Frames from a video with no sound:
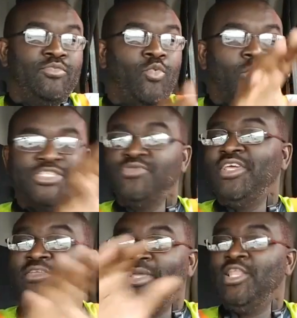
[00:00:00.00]
what you
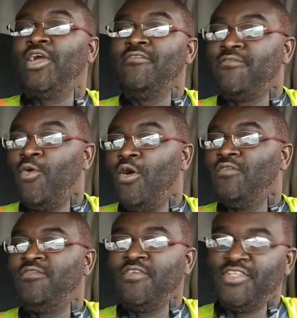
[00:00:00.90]
need to be looking for
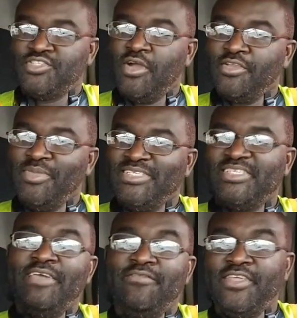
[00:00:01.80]
the truck to be
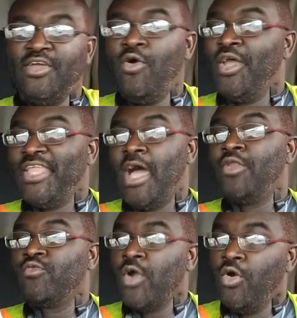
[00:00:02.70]
safely going down
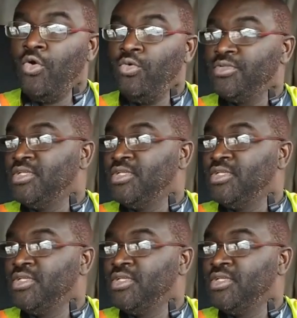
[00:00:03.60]
the road.